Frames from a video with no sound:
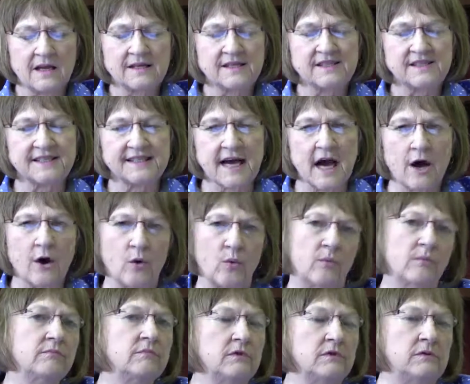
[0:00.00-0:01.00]

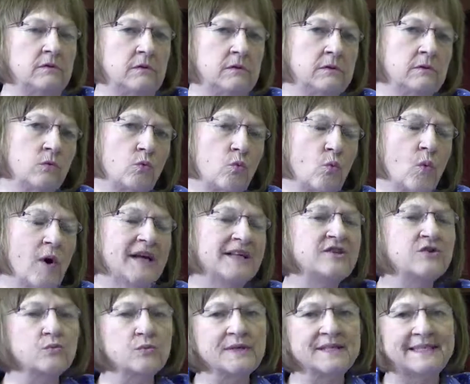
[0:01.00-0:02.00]
So, what
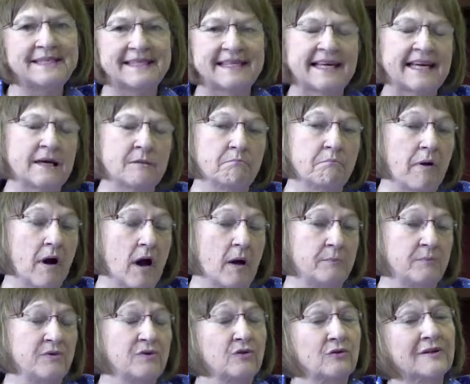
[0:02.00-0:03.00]
do we see in
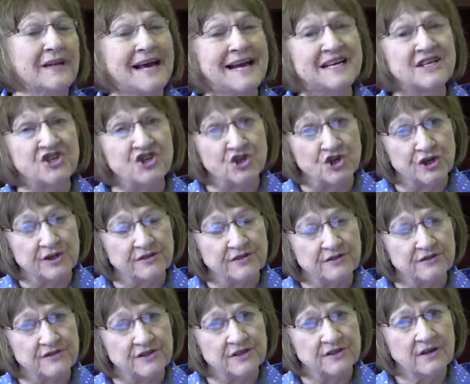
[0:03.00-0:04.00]

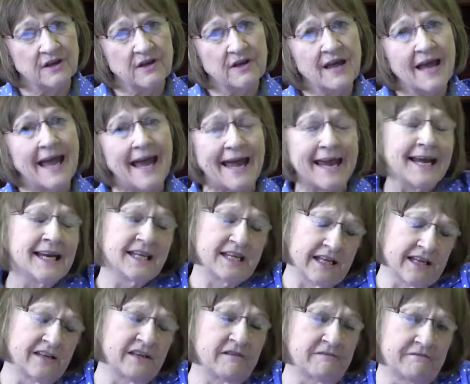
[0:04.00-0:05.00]
populations and
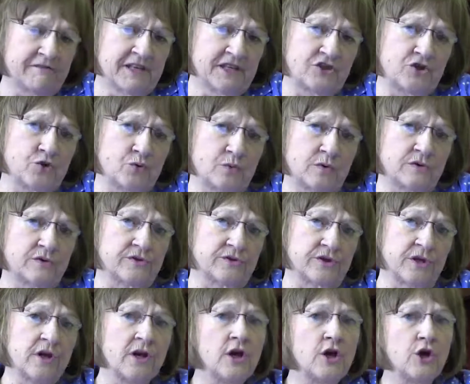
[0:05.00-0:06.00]

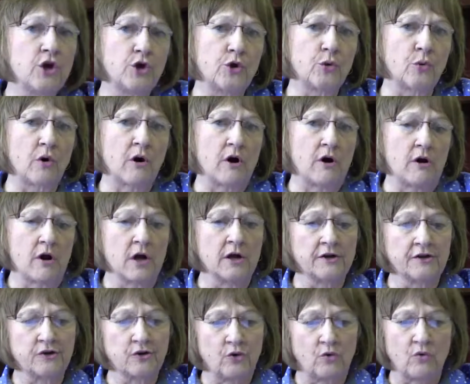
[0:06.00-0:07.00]
individuals who are
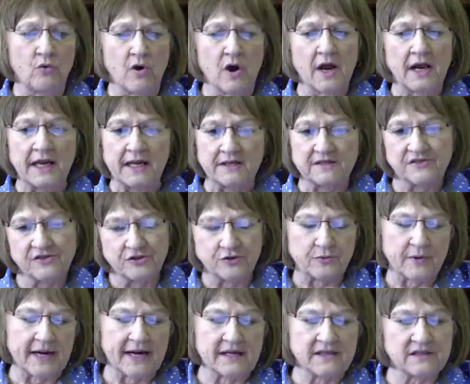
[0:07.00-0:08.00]
under chronic
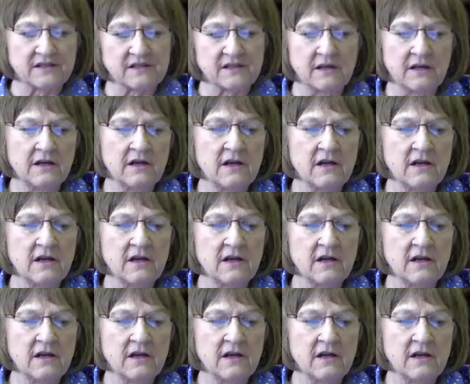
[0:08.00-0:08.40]
stress?